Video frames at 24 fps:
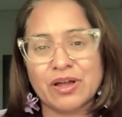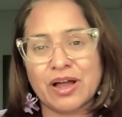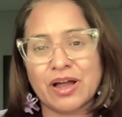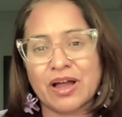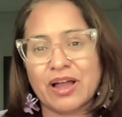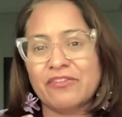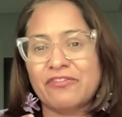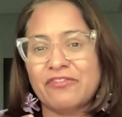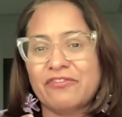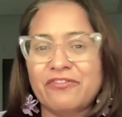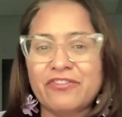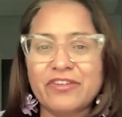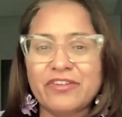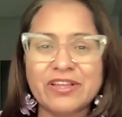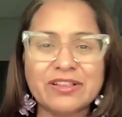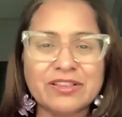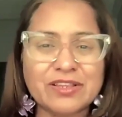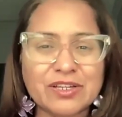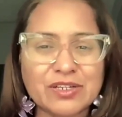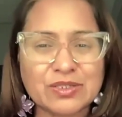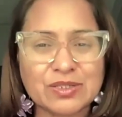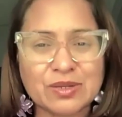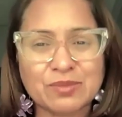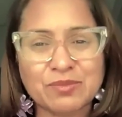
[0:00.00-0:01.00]
I feel
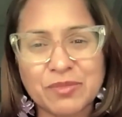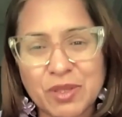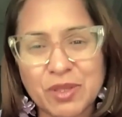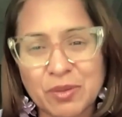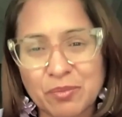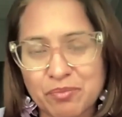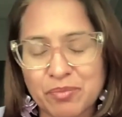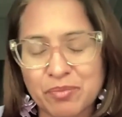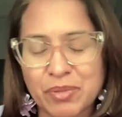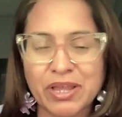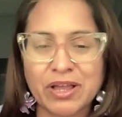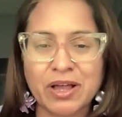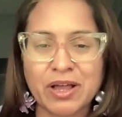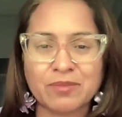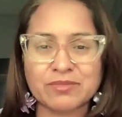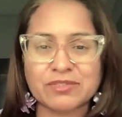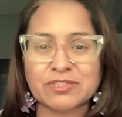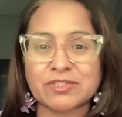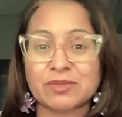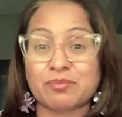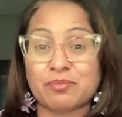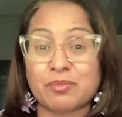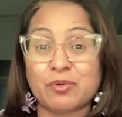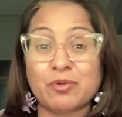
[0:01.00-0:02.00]
there's something big I'm
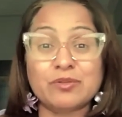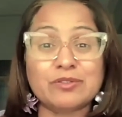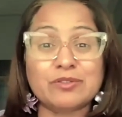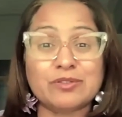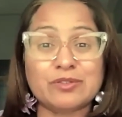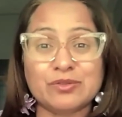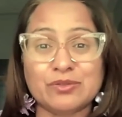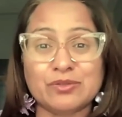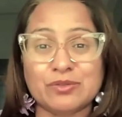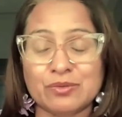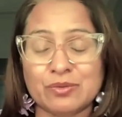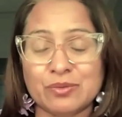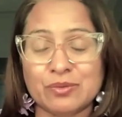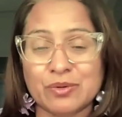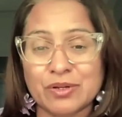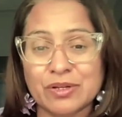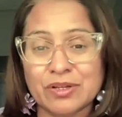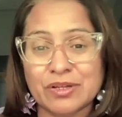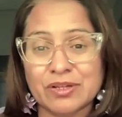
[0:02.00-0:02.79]
supposed to do.